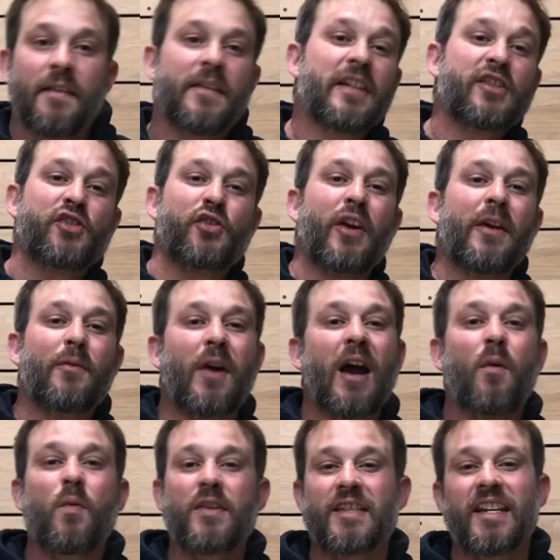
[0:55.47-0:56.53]
This straight rye
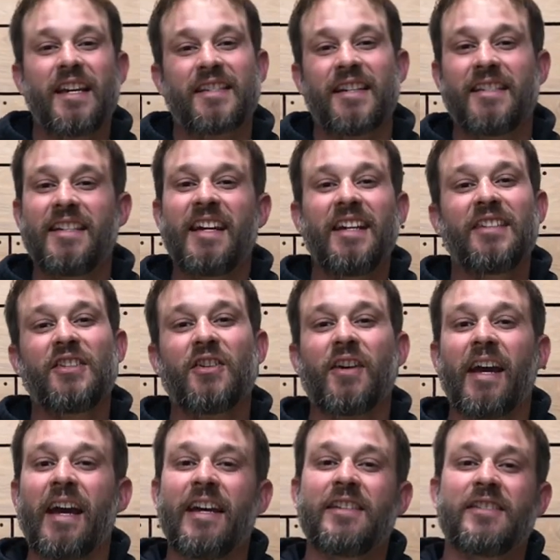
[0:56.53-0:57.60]
whiskey has a 10-year
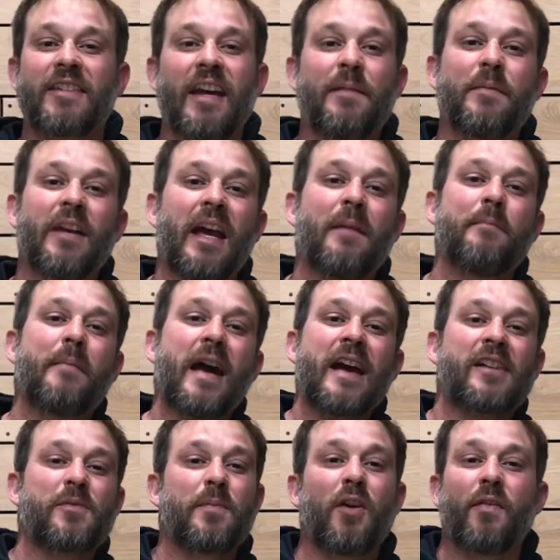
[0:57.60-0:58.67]
age statement and
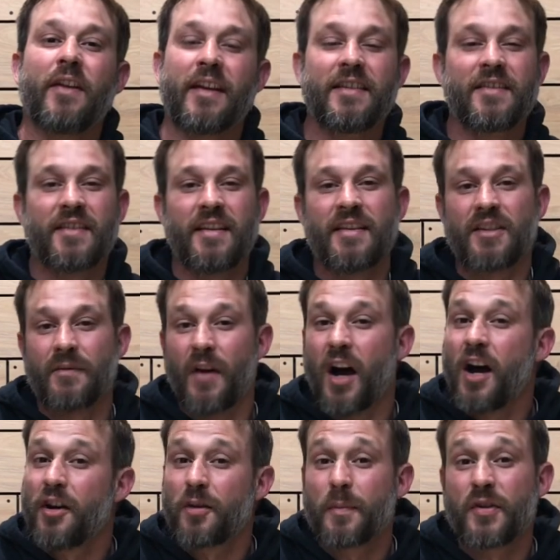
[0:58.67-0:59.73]
mash bill that consists of
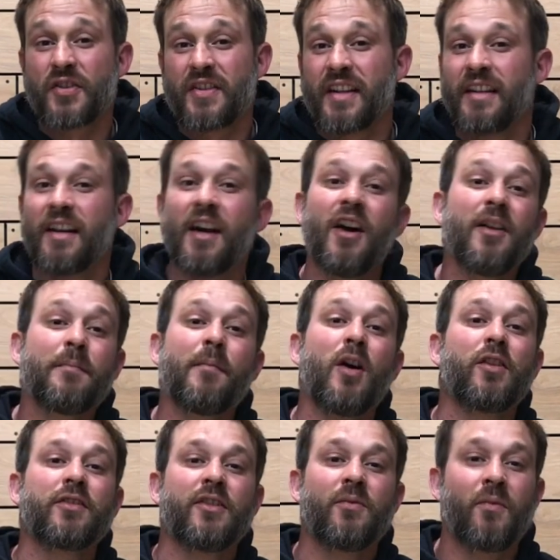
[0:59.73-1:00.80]
100%
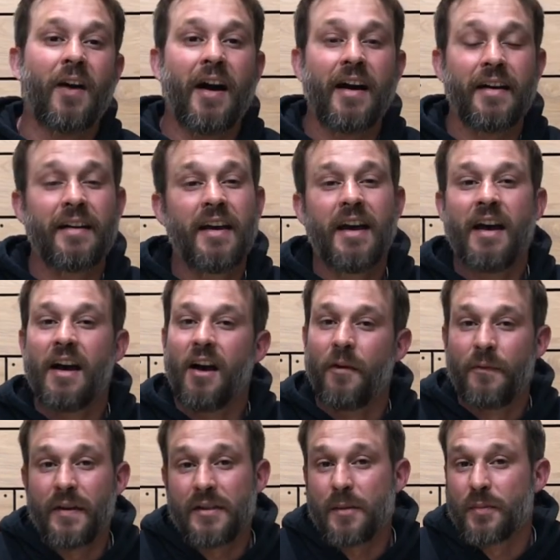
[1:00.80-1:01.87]
unmalted rye, a
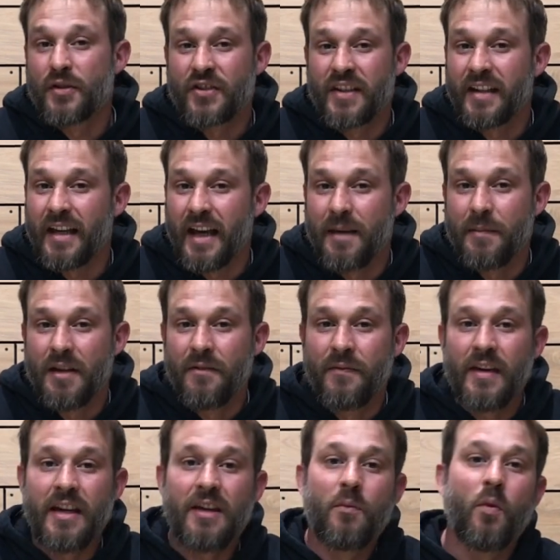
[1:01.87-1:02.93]
50%
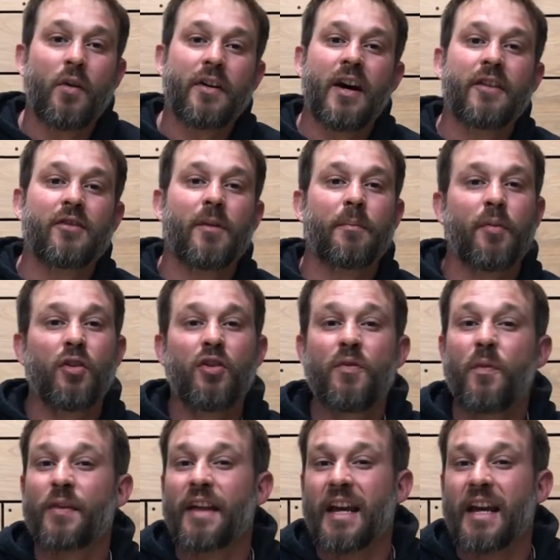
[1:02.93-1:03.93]
ABV, 100 proof with